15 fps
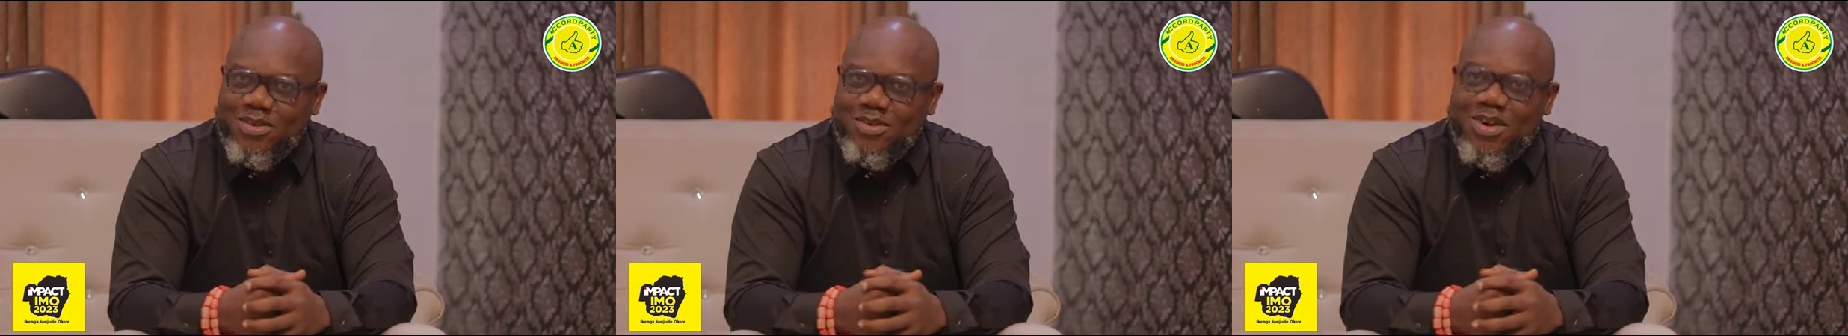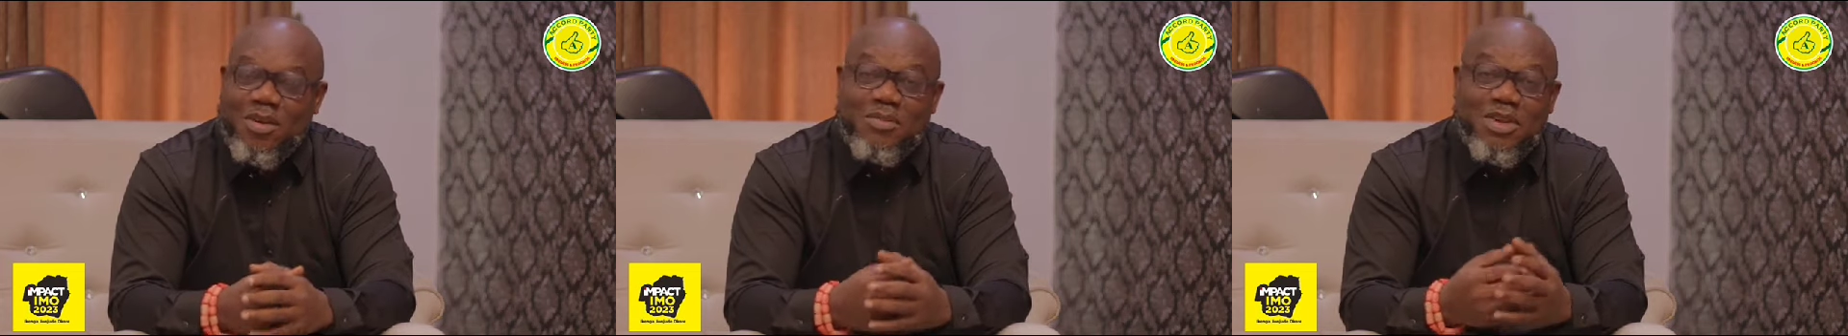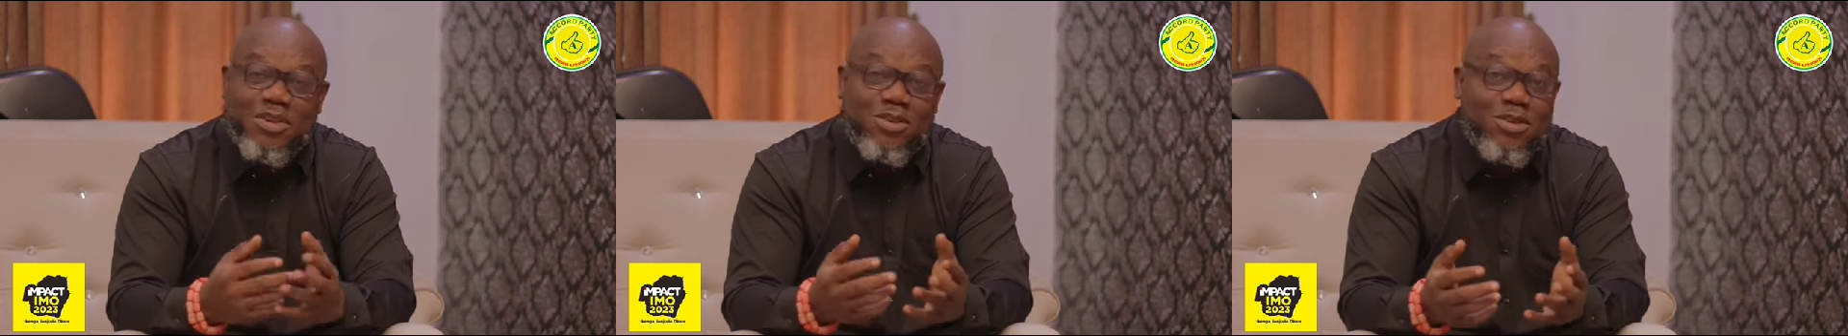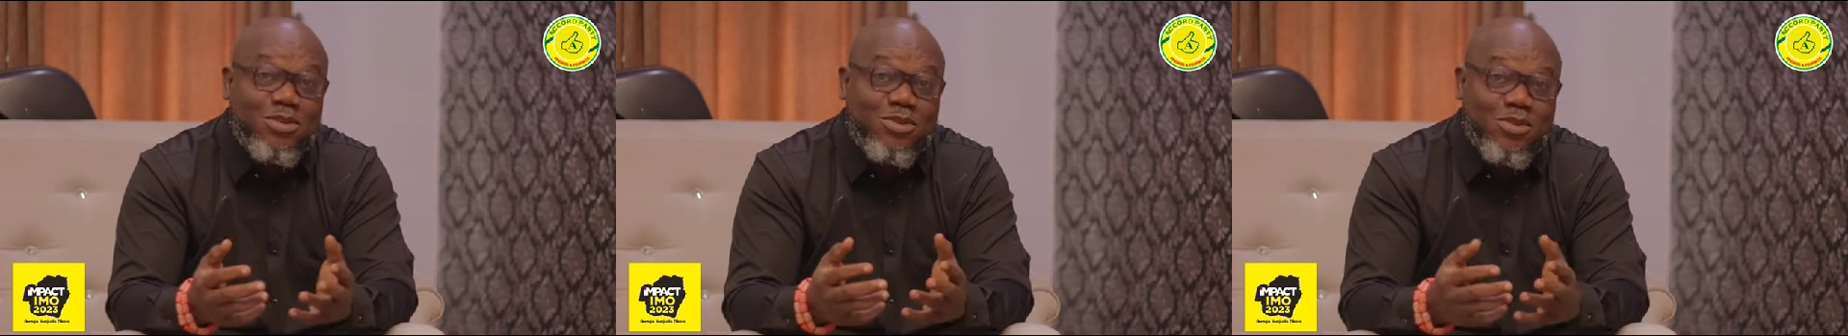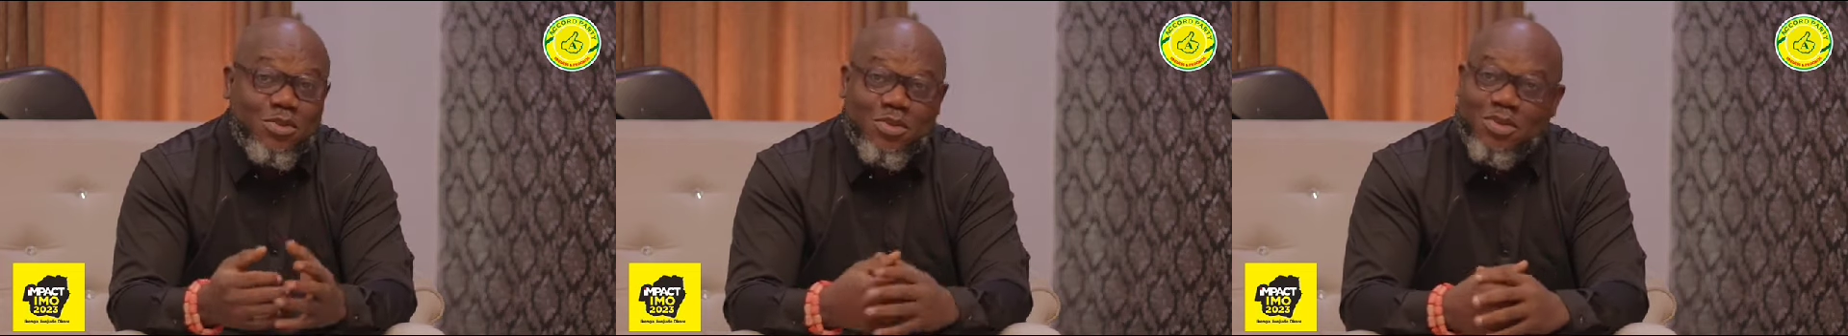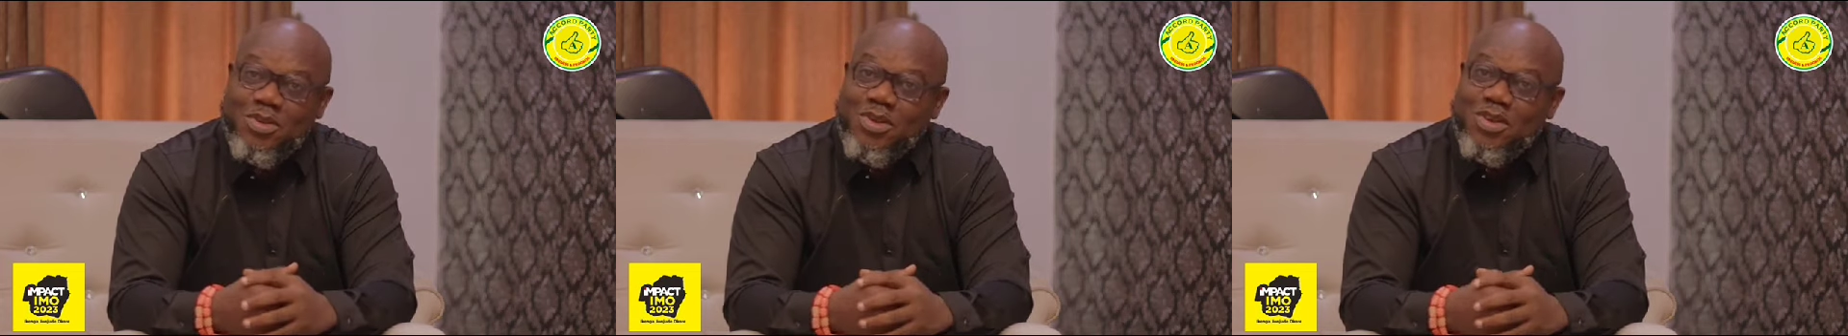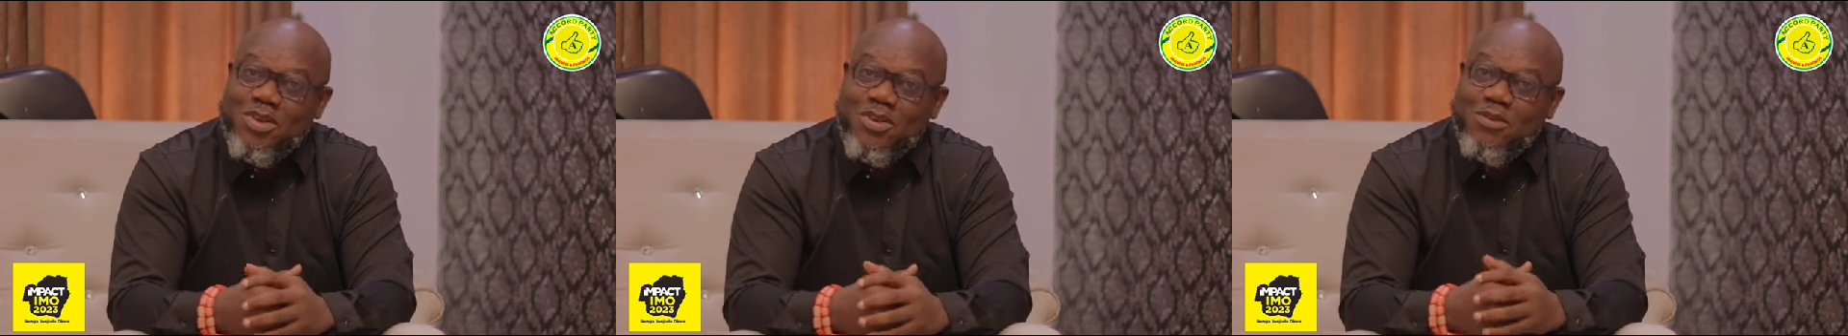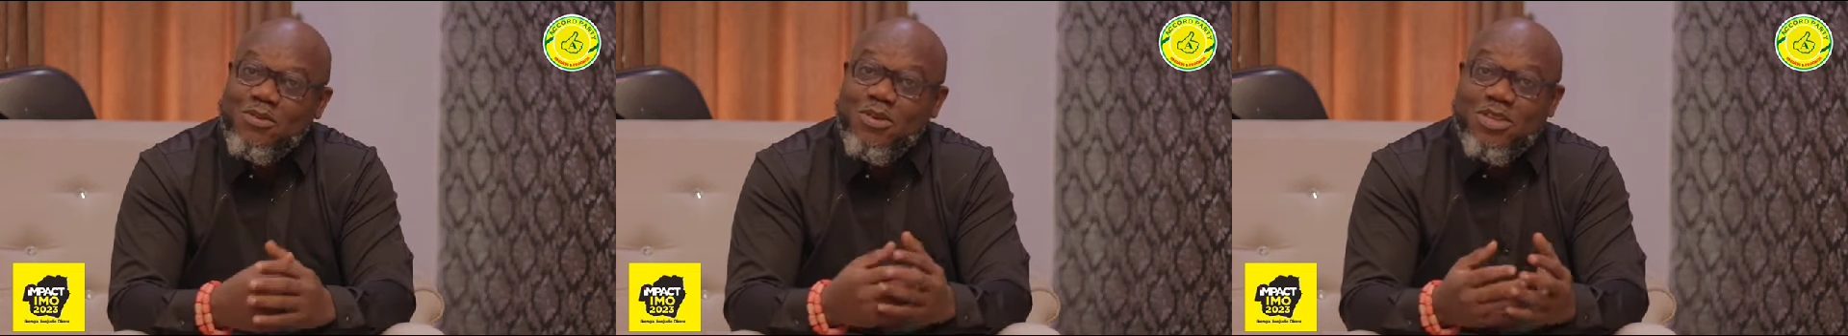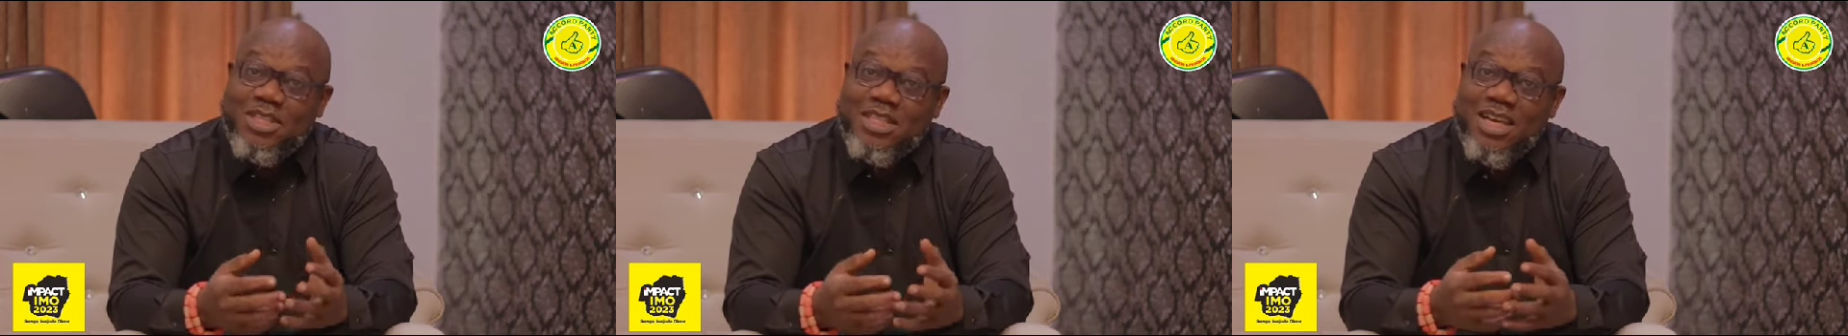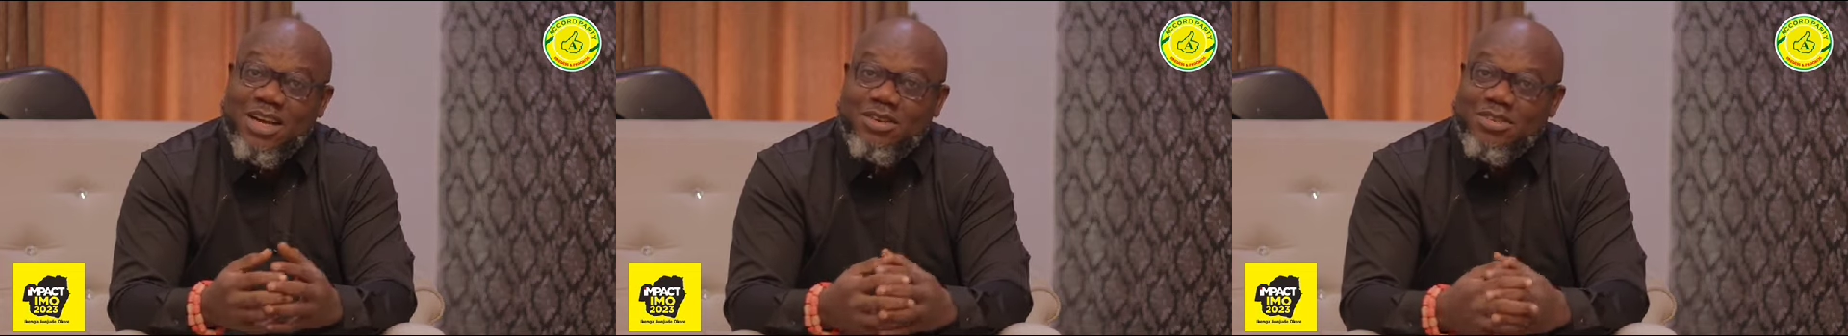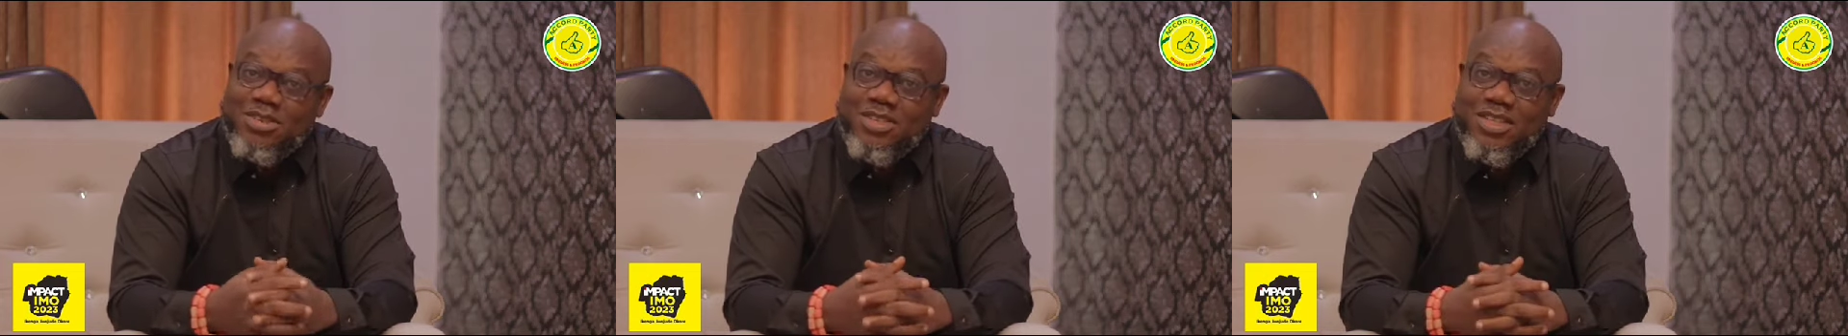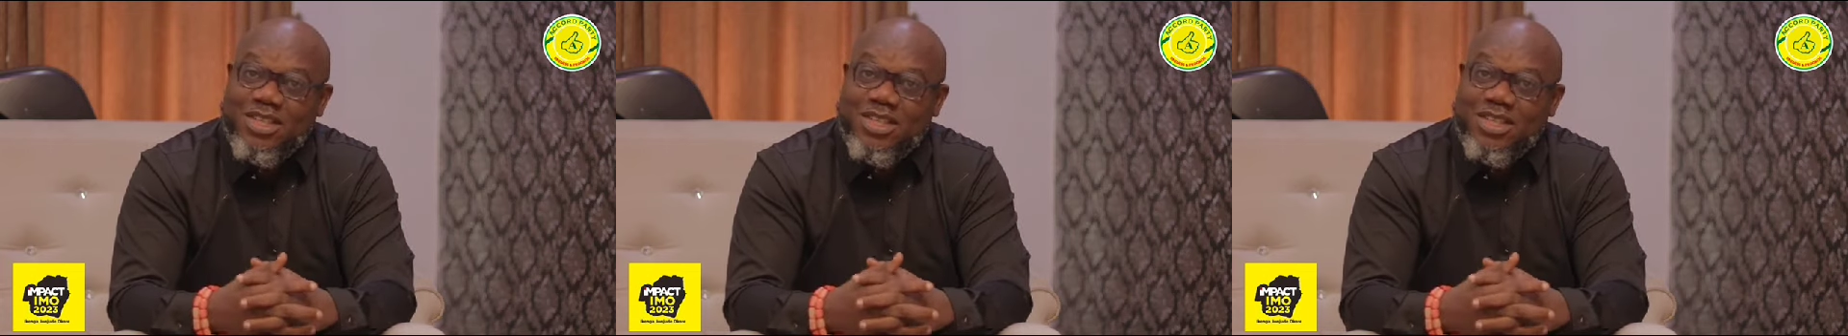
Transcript: We have been known to voting out